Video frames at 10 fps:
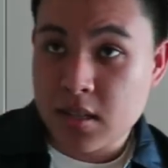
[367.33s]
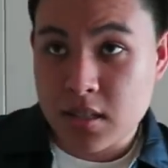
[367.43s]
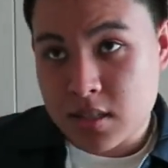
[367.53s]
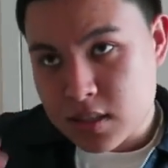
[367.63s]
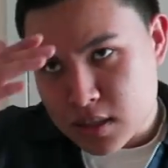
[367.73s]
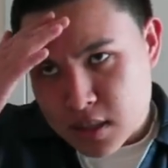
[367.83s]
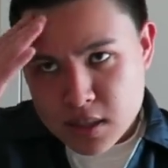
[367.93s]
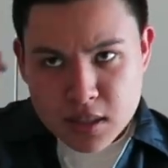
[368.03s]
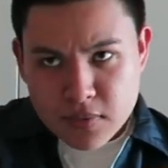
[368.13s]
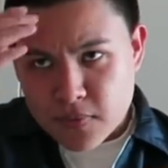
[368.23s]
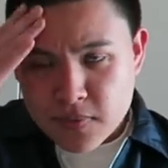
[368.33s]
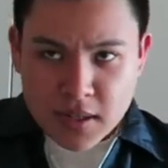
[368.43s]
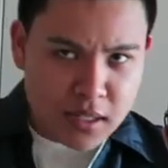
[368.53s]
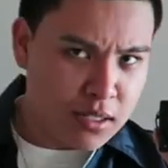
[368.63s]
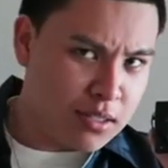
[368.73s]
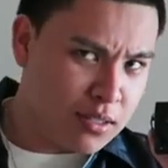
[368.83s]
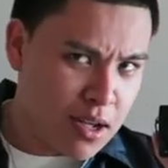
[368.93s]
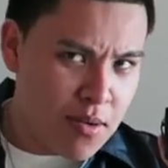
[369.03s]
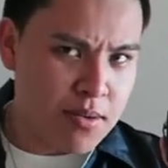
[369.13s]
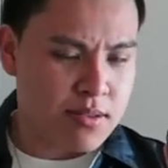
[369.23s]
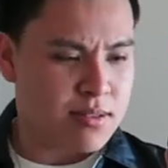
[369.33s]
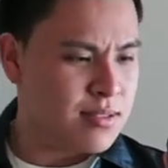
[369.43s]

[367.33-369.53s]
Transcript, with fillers: this is just the fit, you know?